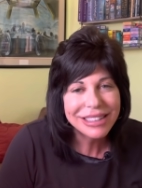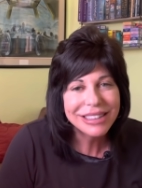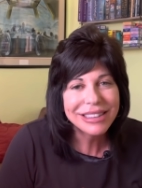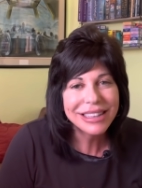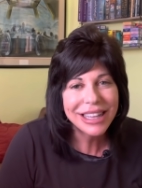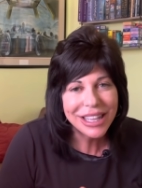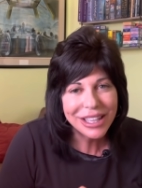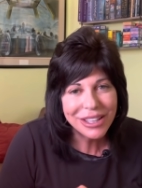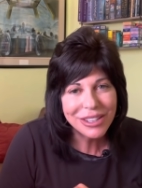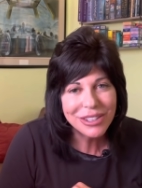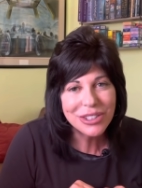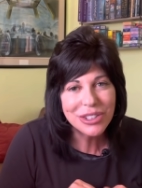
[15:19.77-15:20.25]

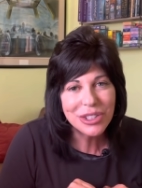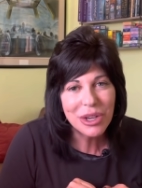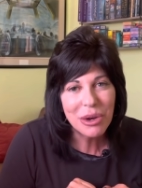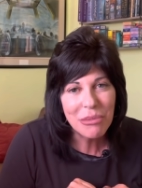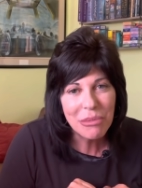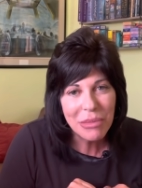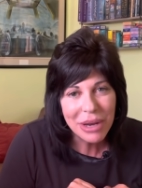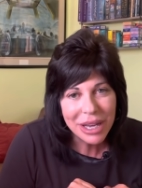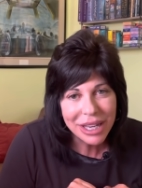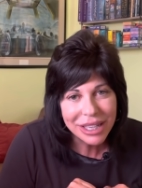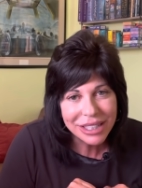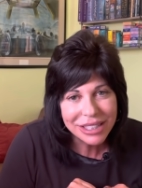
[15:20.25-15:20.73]
Thank you so
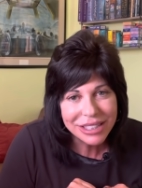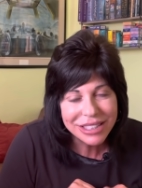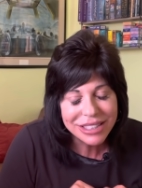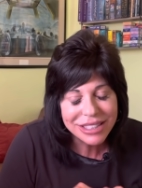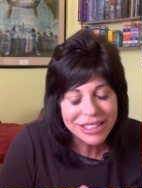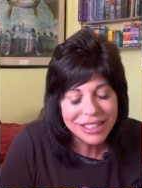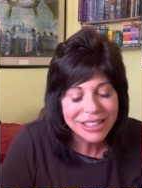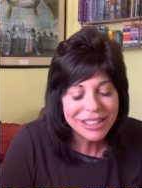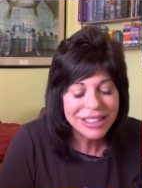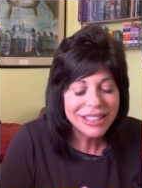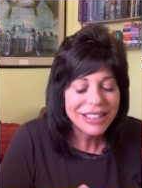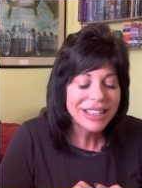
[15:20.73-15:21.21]
much.
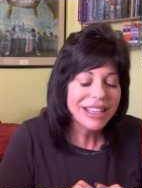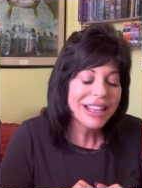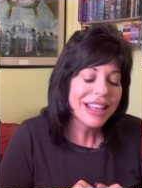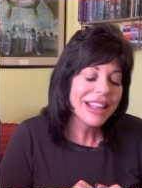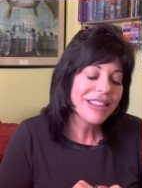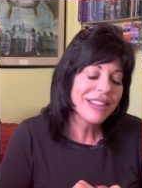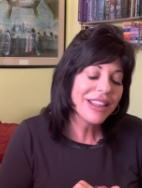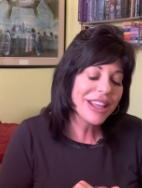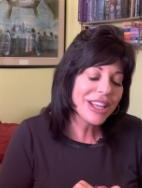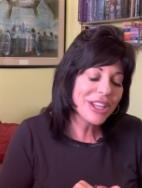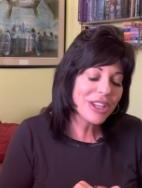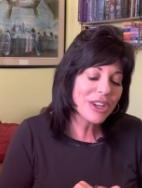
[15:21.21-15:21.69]

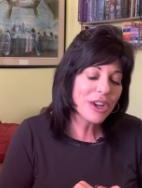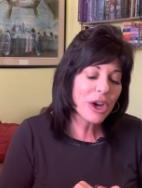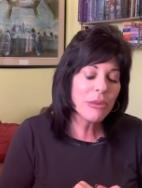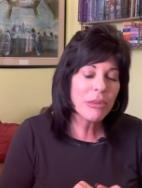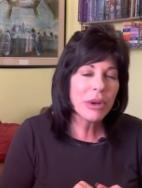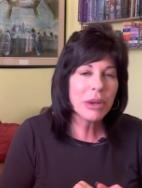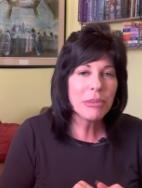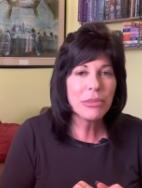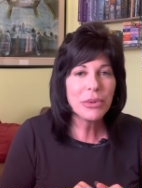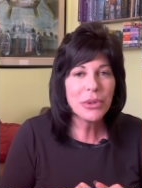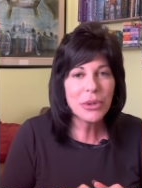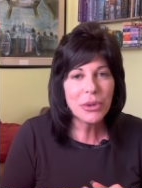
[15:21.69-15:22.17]
Thank you to all
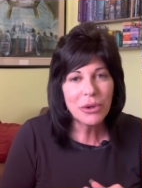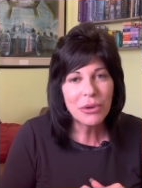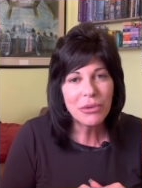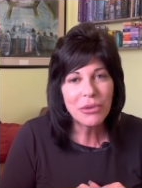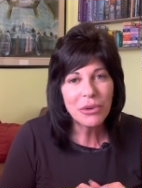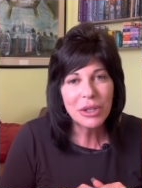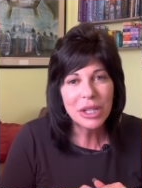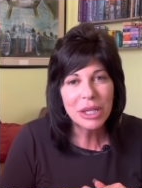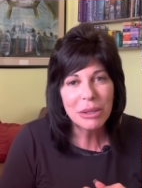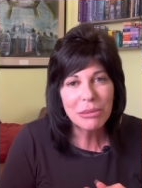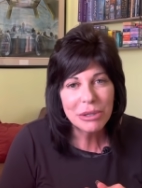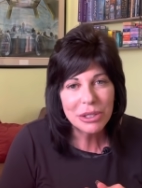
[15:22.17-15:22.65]
my
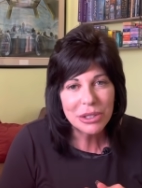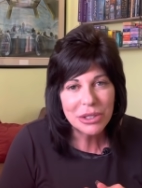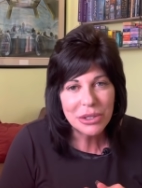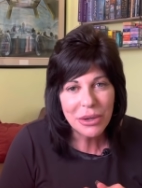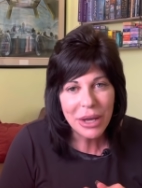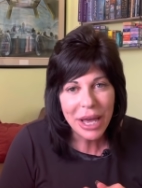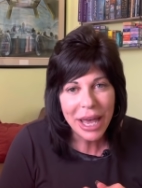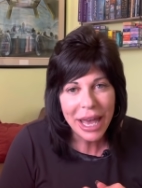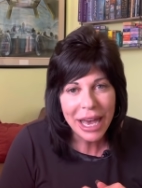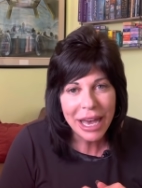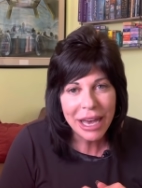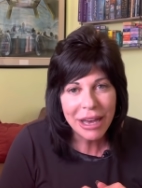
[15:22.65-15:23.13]
beautiful Libras who
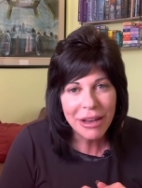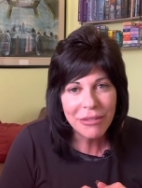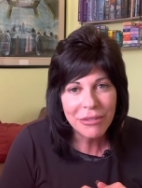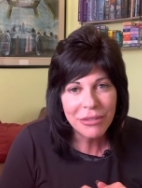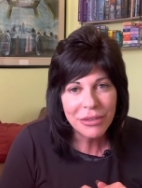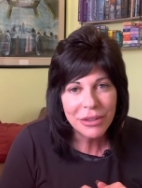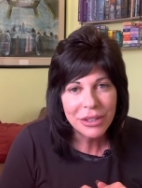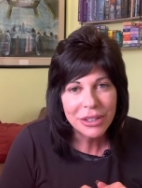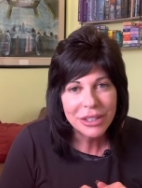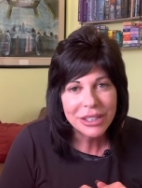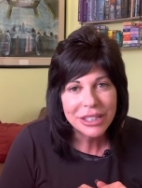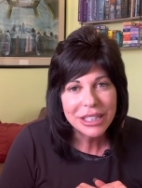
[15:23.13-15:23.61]
have.
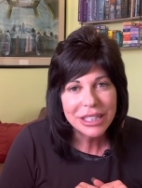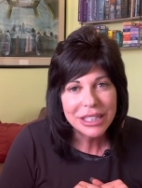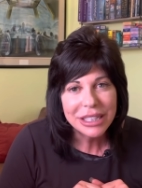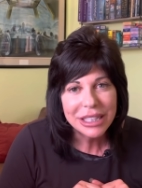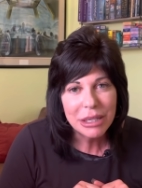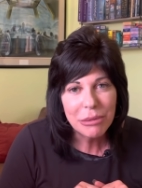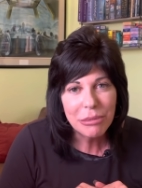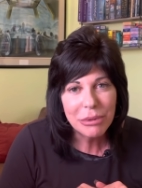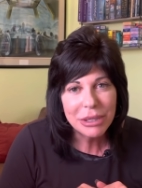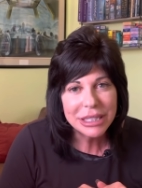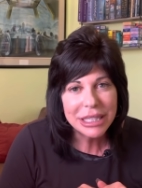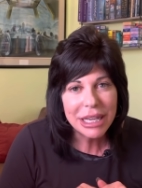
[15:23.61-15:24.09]

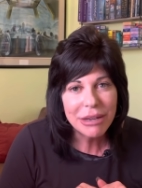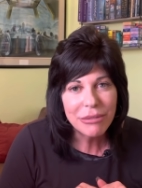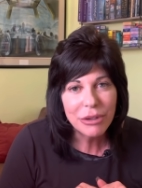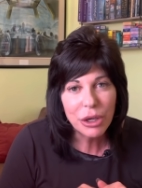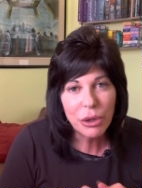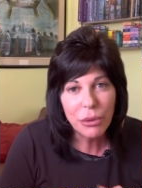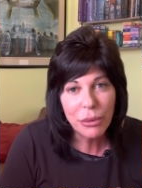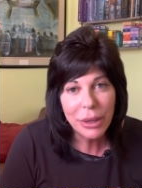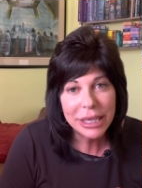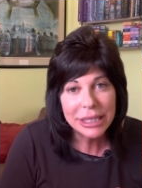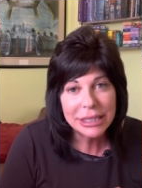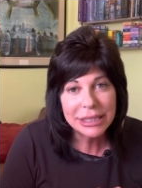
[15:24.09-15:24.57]
Libras, have a
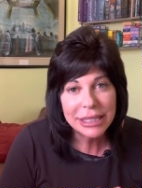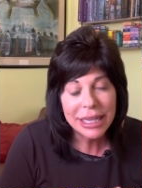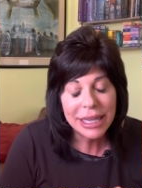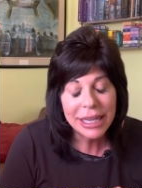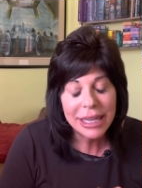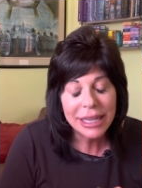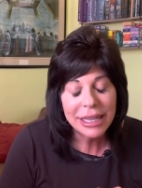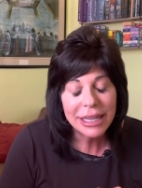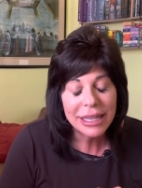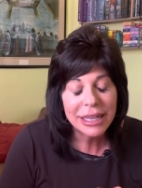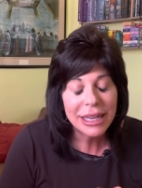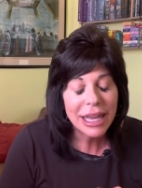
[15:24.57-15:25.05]
great
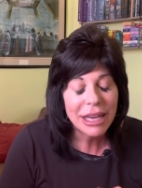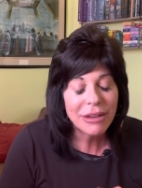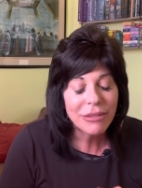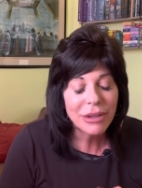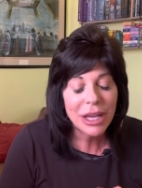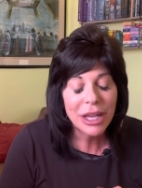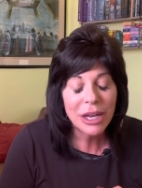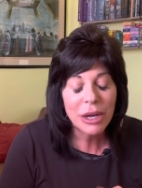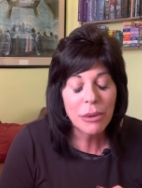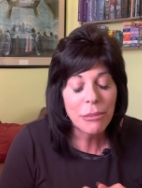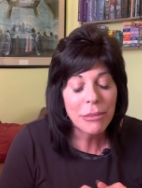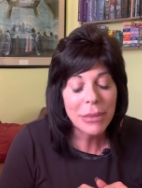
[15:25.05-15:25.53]
day and have
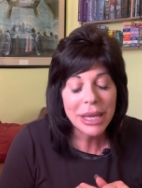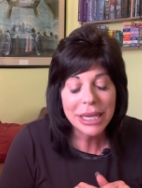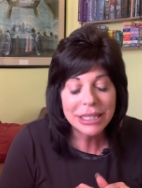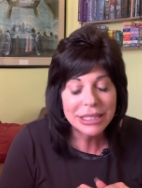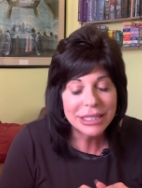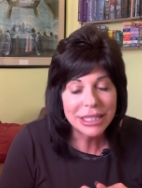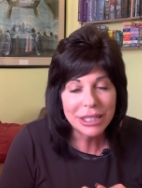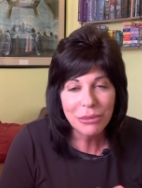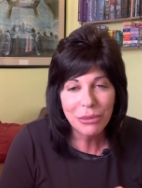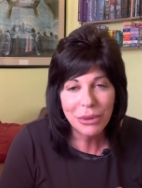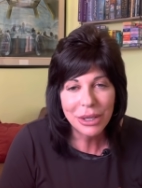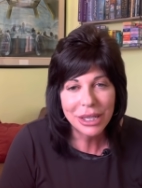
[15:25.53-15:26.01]
an
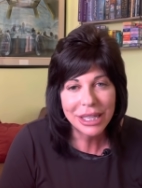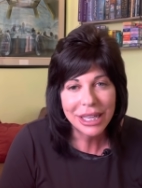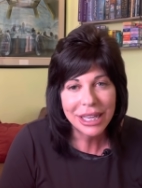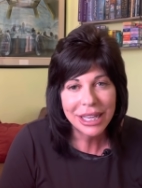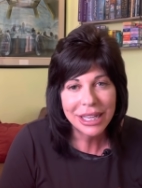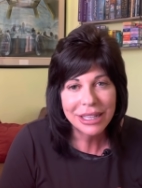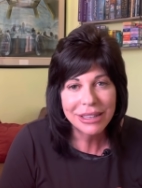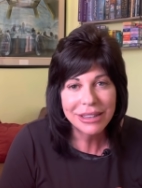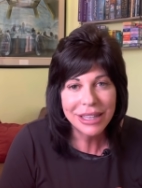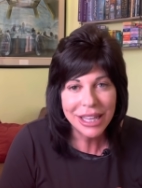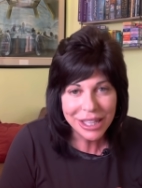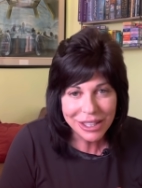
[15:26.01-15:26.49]
amazing
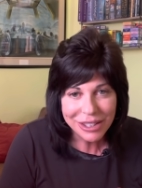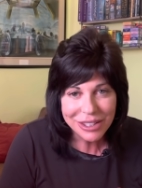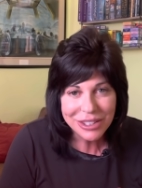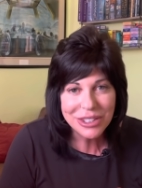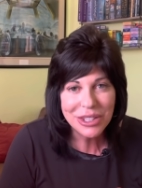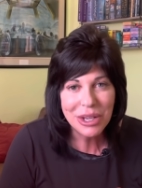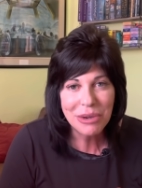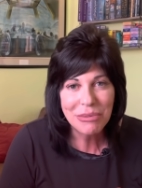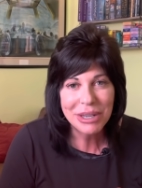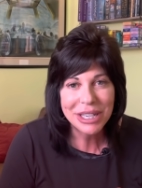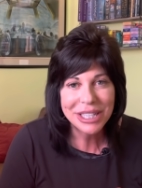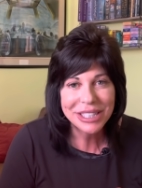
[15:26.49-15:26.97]
weekend. Thank you
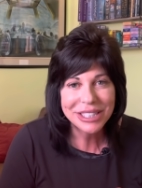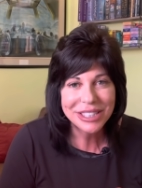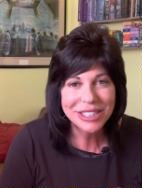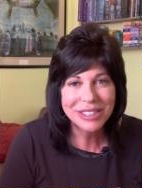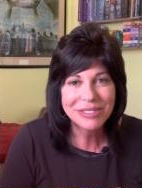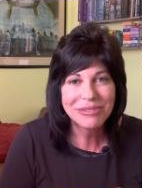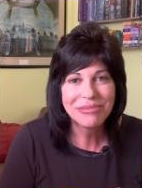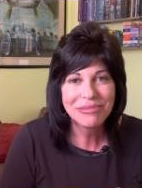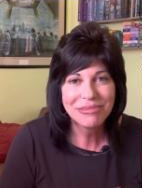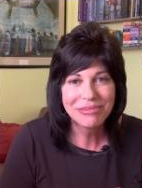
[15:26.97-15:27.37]
so much.